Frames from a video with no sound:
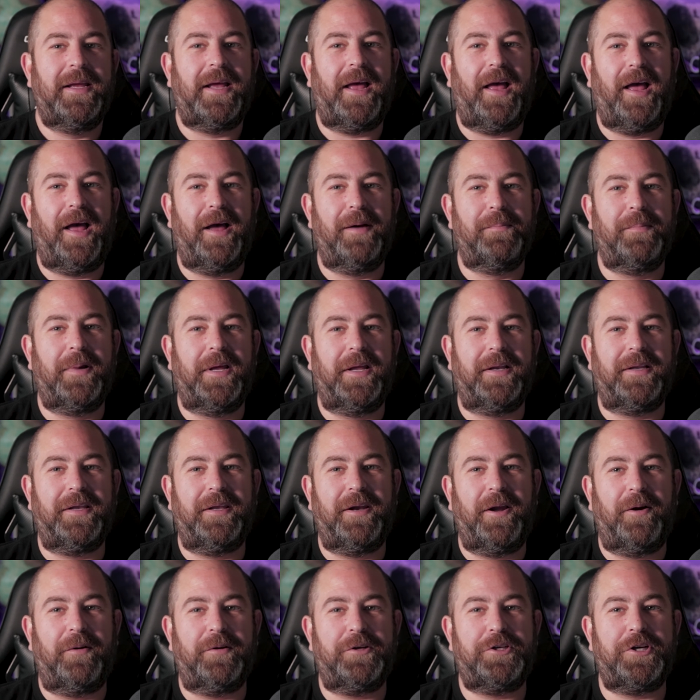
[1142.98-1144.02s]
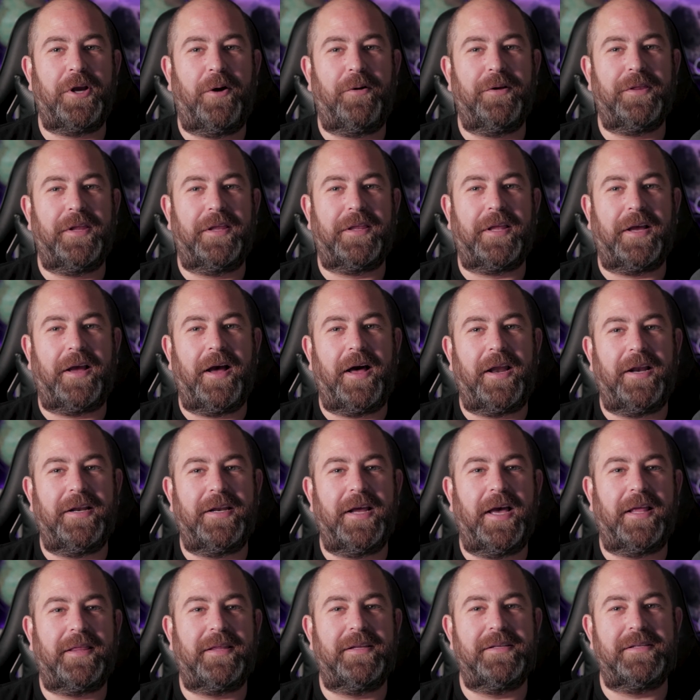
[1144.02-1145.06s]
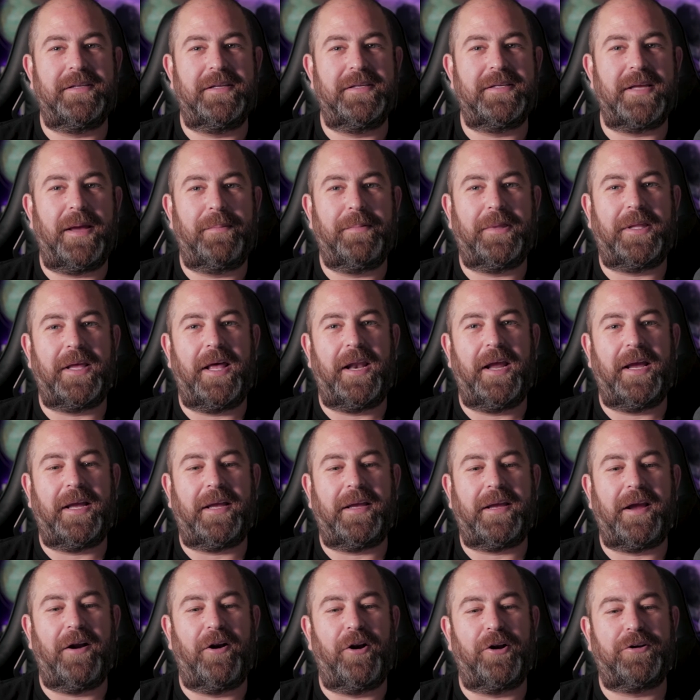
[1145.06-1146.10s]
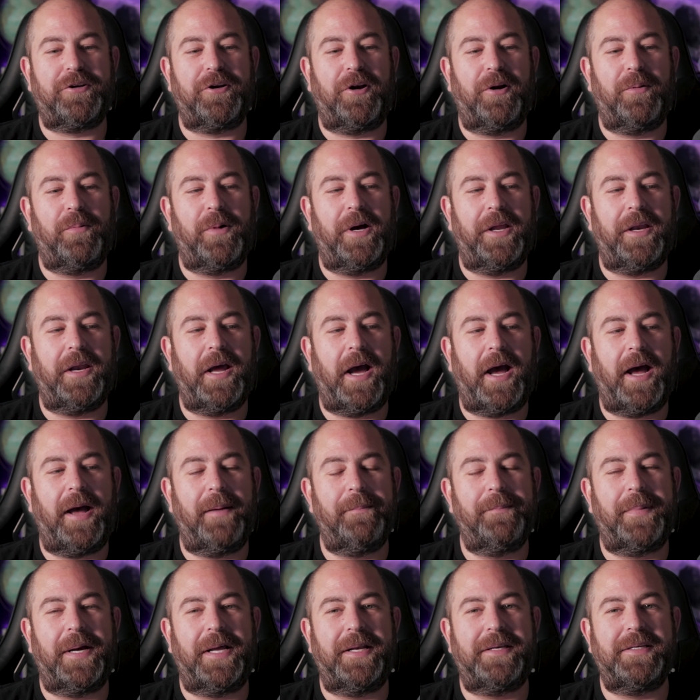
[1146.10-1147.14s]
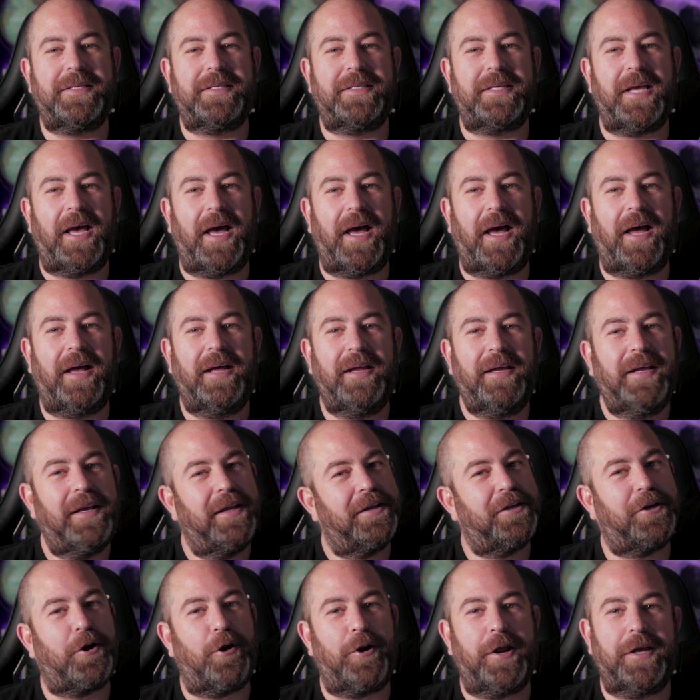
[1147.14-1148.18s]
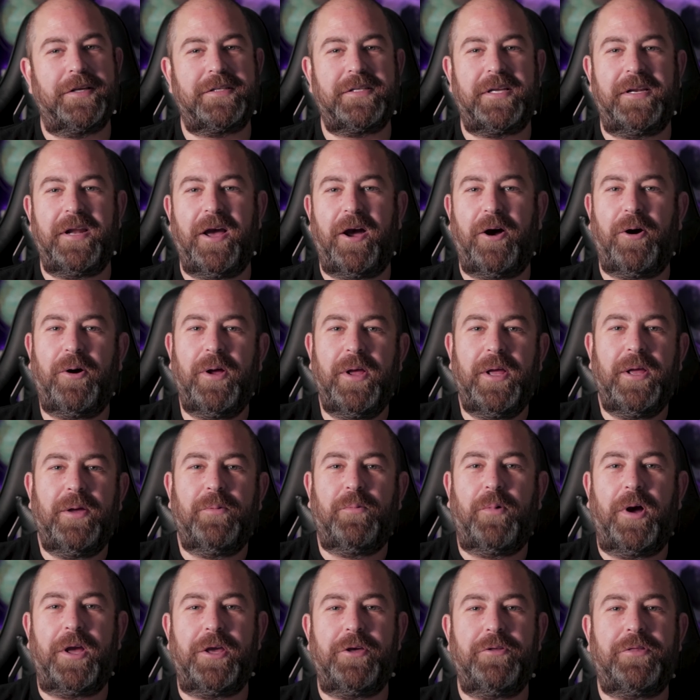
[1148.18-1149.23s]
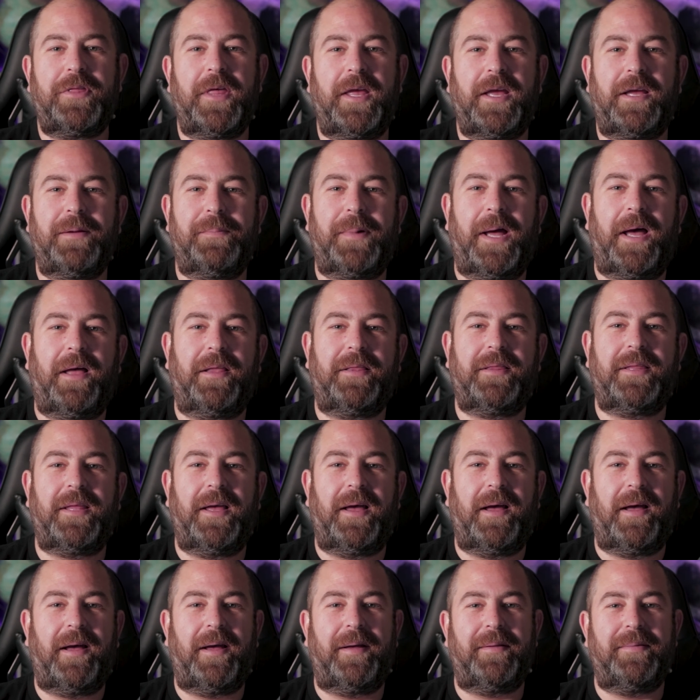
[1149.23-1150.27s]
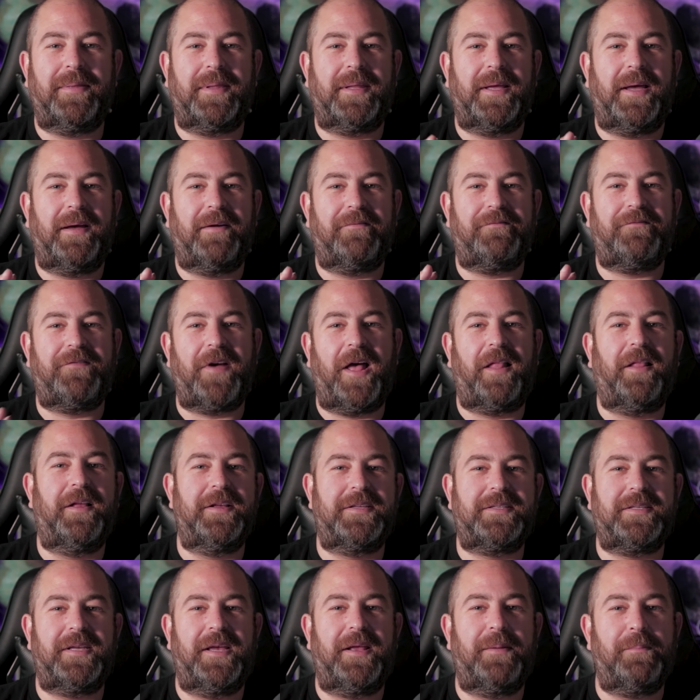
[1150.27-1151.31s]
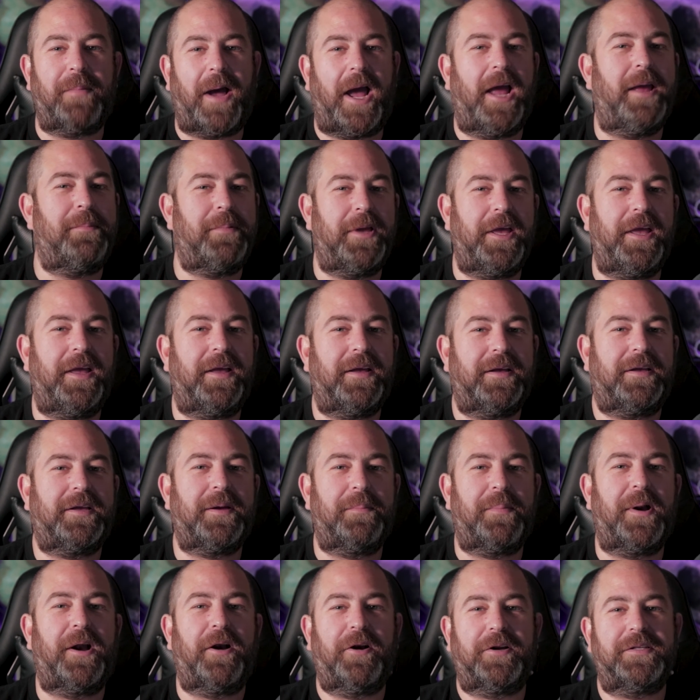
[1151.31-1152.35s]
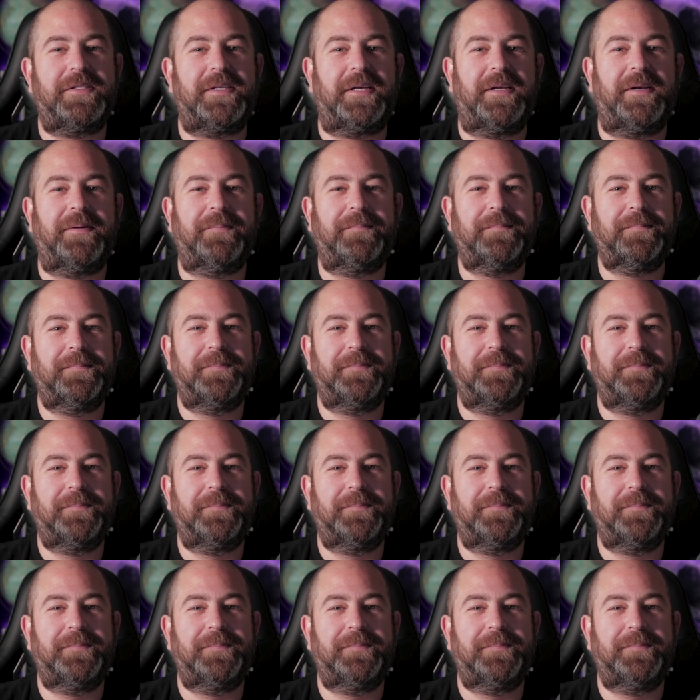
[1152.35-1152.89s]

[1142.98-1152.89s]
But showing that the God of Death is this empathetic character and whatnot. But curious to know what you think about the Felisin Mybe comparison.